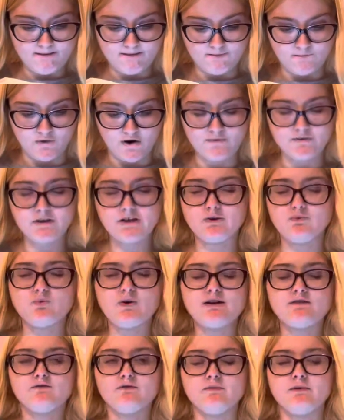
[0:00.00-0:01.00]
Why would he
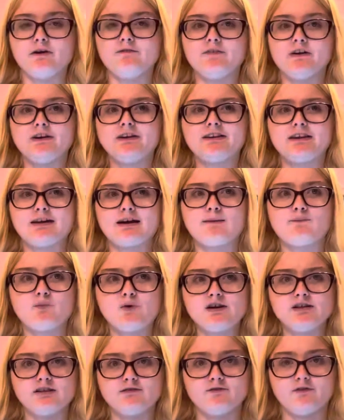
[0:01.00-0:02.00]
wait for me? If anything, I'm
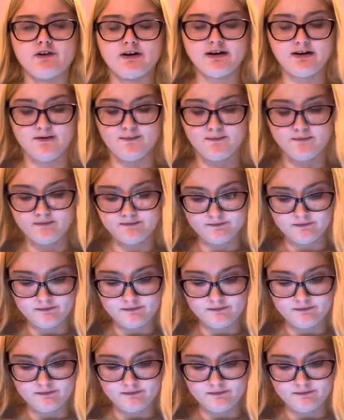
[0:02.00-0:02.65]
waiting for him.